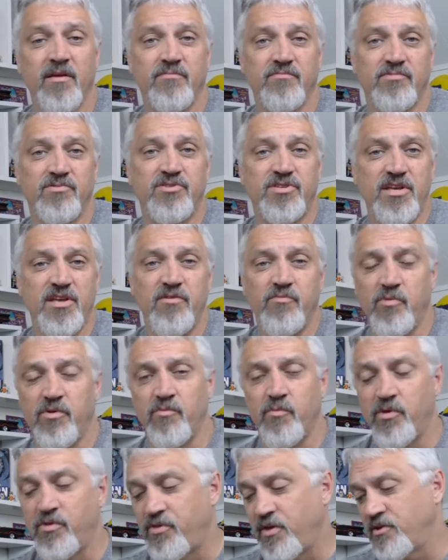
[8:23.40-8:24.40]
see
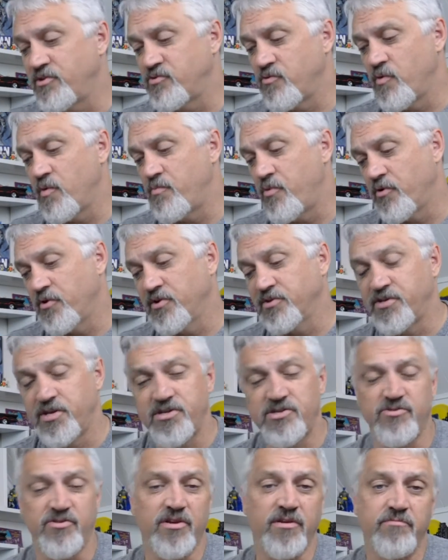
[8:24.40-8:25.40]
when things are reported as
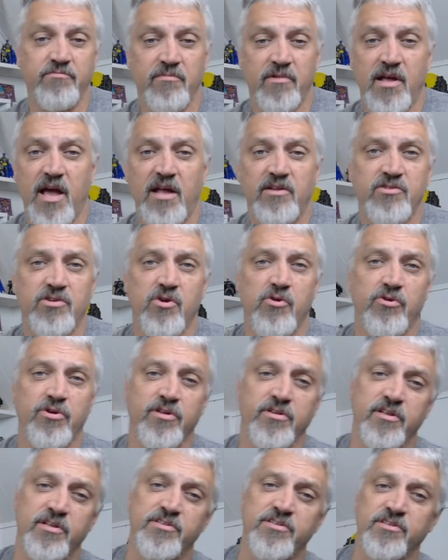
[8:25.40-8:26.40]
history. God's
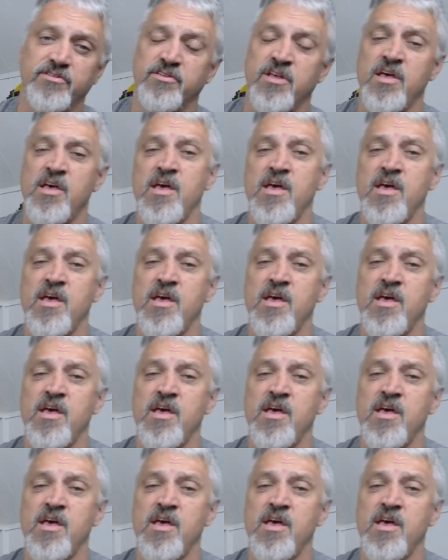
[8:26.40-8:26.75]
recording this as